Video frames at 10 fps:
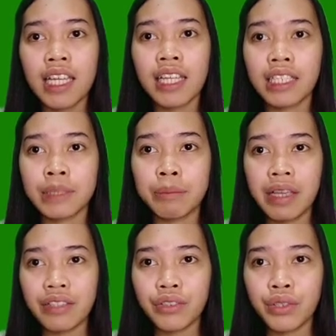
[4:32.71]
It is
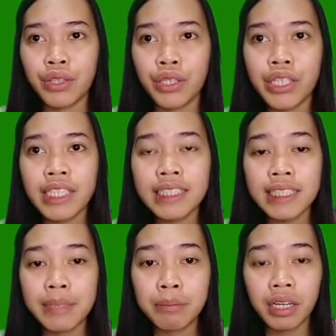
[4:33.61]
based on learning
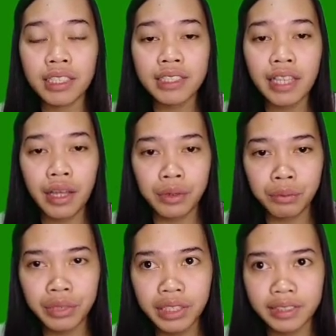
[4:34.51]
symbols
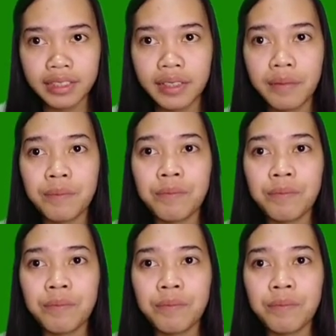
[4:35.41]
and words.